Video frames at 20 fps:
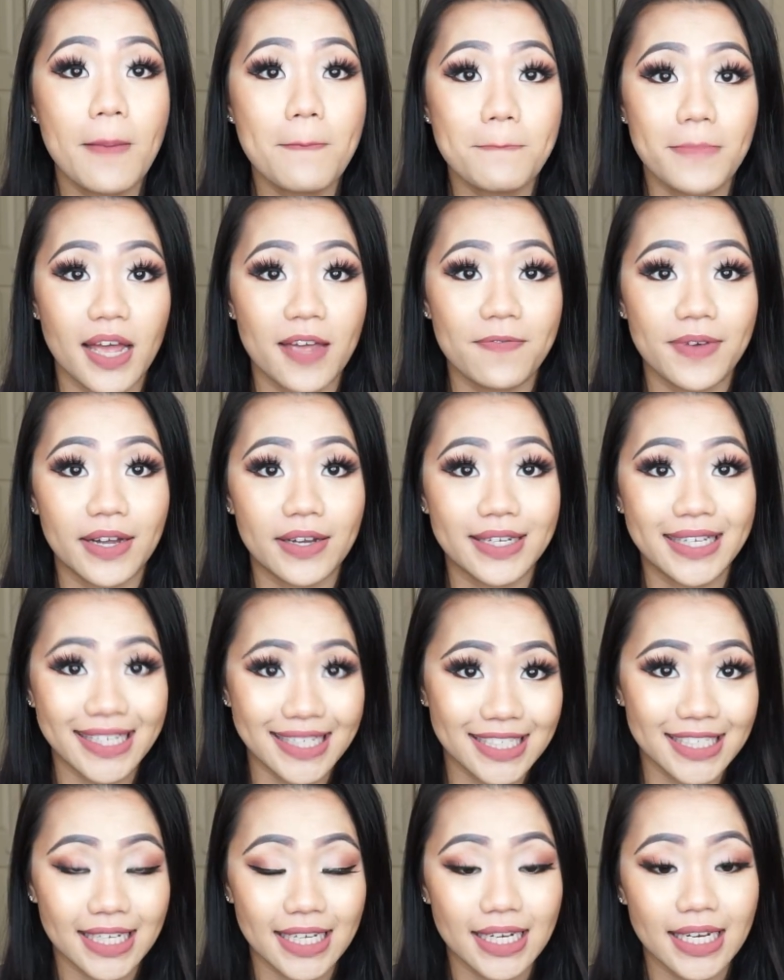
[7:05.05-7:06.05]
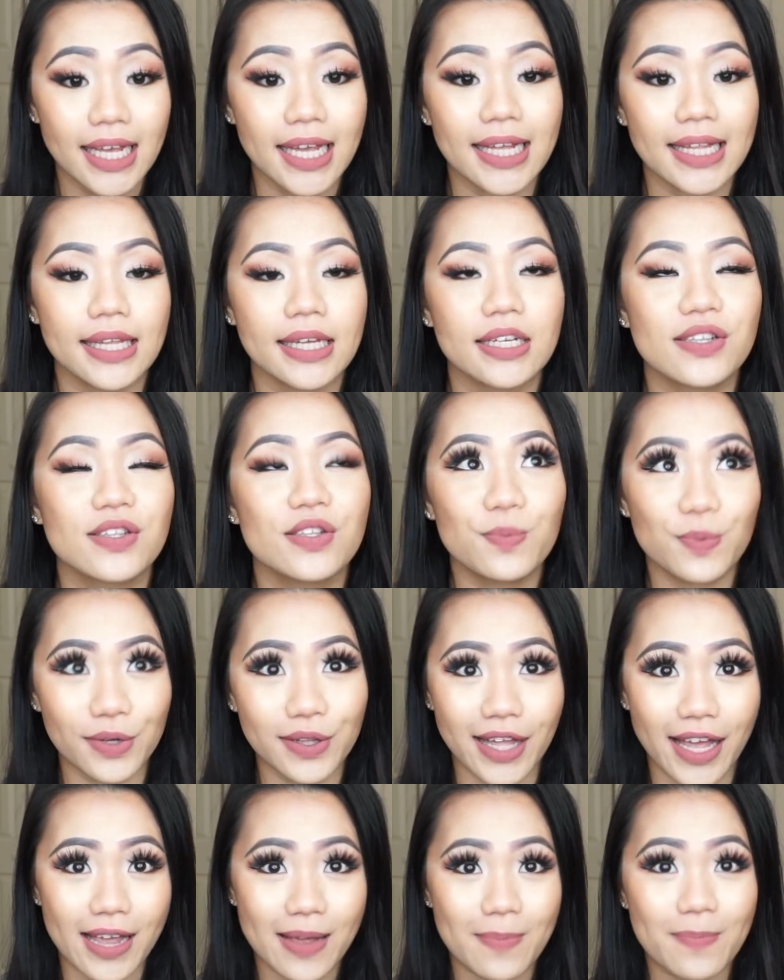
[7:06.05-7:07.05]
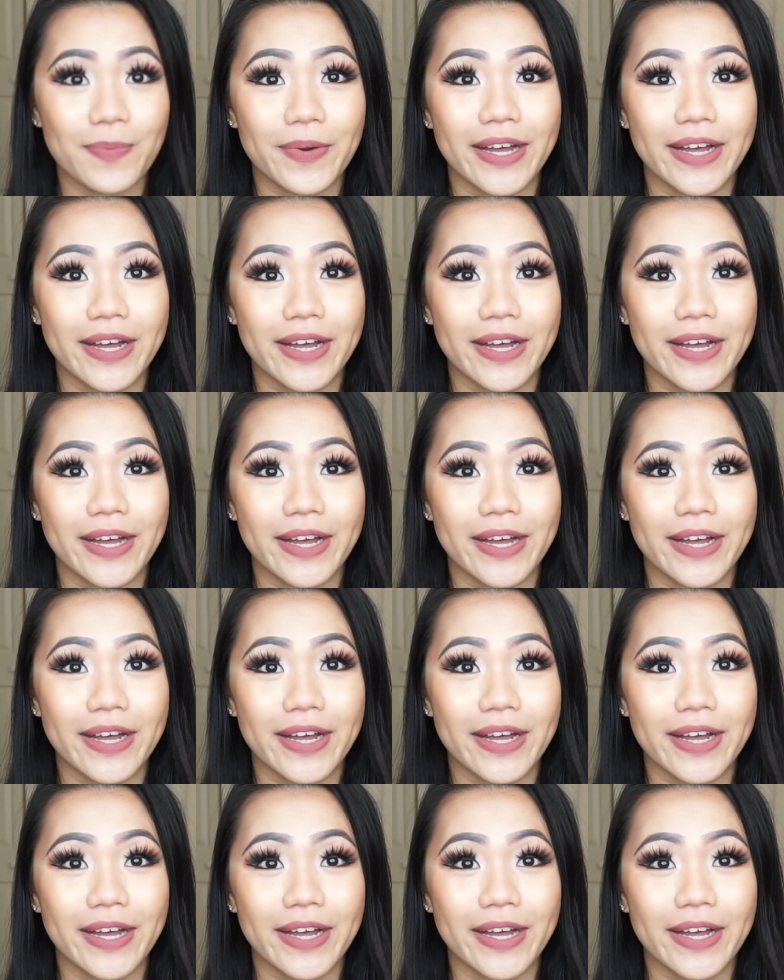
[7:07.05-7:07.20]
my foundation, it looks super light,